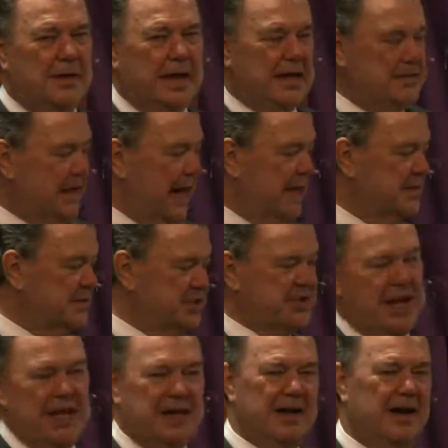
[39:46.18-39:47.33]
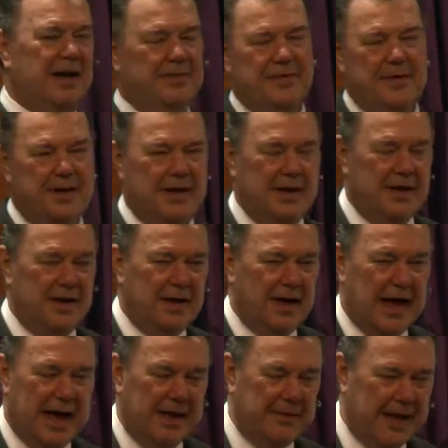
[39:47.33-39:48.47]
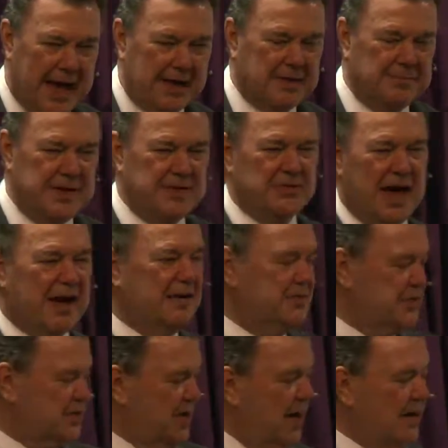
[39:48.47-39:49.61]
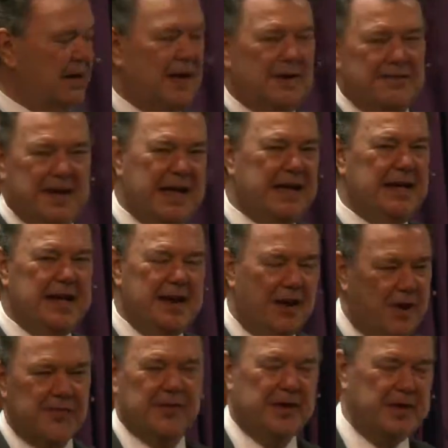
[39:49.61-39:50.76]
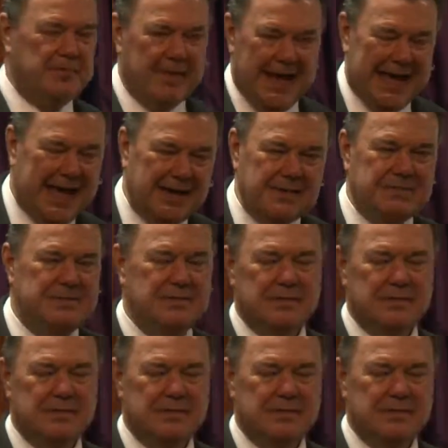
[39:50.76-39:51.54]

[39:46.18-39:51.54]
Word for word: He's not a seed of Adam, he's not a son of any earthly man.